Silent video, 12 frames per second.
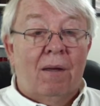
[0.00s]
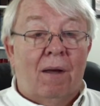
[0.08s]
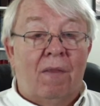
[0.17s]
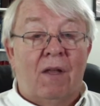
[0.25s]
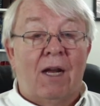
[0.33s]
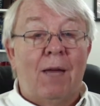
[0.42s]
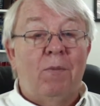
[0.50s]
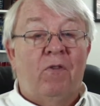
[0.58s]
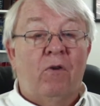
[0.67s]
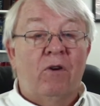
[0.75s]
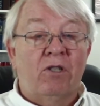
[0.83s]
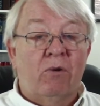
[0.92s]
On the night
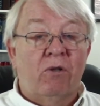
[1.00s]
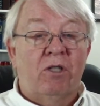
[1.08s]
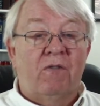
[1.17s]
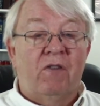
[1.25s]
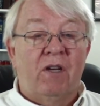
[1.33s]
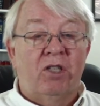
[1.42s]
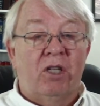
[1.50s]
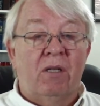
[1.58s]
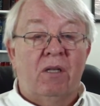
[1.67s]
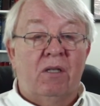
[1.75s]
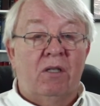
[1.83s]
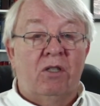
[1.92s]
before his
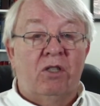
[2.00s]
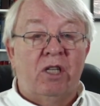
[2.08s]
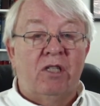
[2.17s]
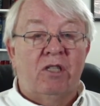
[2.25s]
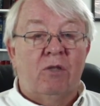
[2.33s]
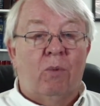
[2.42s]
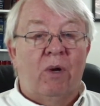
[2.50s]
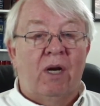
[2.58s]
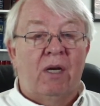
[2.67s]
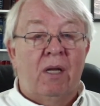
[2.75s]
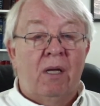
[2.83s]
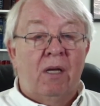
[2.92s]
crucifixion, Jesus
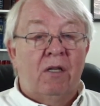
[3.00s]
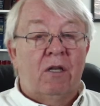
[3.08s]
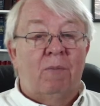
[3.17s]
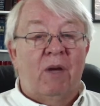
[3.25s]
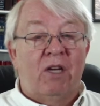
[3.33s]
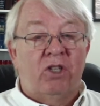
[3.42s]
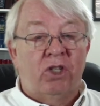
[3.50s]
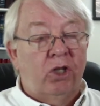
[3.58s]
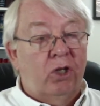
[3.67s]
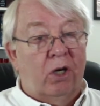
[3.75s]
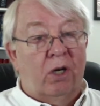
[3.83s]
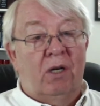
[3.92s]
wanted to make
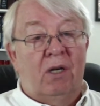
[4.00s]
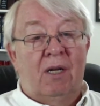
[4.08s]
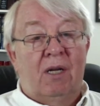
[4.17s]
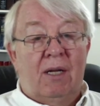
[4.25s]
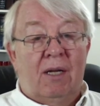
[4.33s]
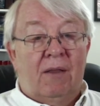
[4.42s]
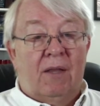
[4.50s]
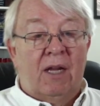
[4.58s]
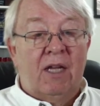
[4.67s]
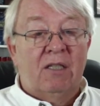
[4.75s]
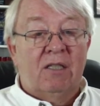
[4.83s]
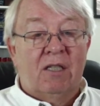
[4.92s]
sure that
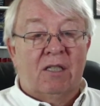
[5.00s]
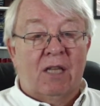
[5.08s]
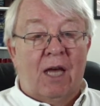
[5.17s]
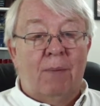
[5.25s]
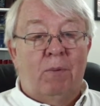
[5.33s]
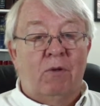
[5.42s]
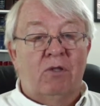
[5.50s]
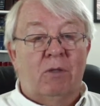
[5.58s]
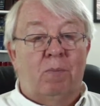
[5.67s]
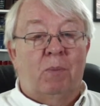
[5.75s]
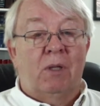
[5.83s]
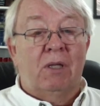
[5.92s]
his disciples
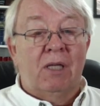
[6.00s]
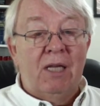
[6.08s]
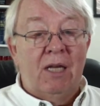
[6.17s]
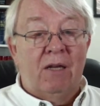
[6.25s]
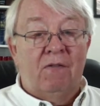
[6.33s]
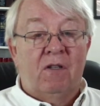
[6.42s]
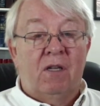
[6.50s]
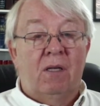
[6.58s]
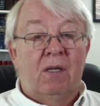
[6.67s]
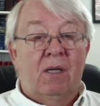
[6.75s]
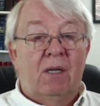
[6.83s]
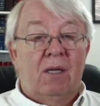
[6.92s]
believed
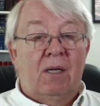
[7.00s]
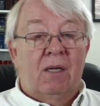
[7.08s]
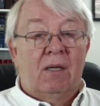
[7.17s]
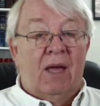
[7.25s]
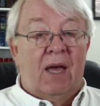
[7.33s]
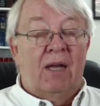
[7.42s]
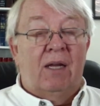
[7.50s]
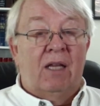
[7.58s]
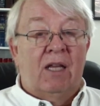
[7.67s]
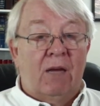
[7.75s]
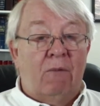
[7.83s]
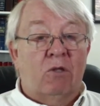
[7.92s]
that
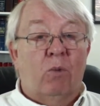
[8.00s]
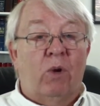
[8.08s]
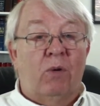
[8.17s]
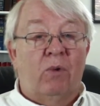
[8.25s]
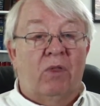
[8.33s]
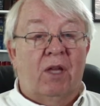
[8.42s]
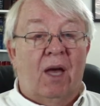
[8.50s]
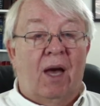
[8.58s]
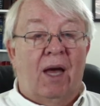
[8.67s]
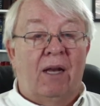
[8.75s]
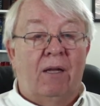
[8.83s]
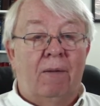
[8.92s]
he was one with
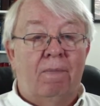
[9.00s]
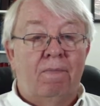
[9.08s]
God.